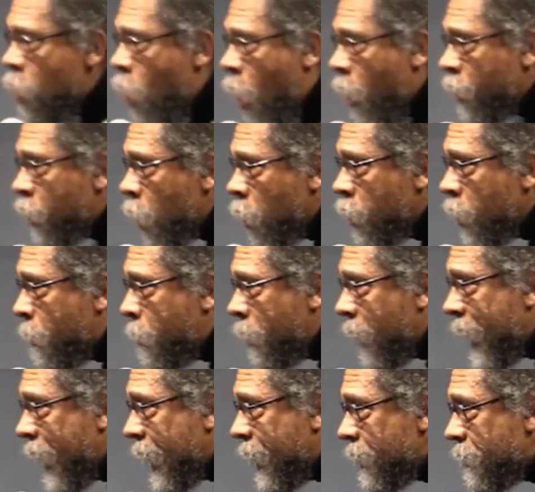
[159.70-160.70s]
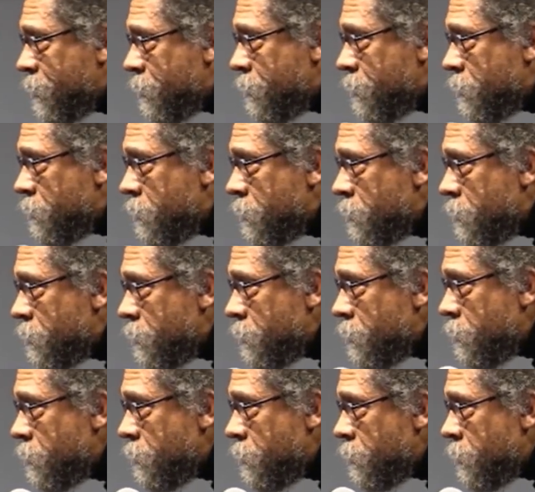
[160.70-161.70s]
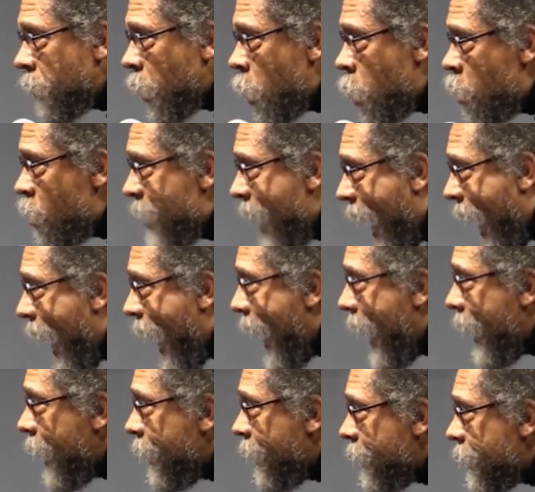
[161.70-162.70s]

know the play, who died,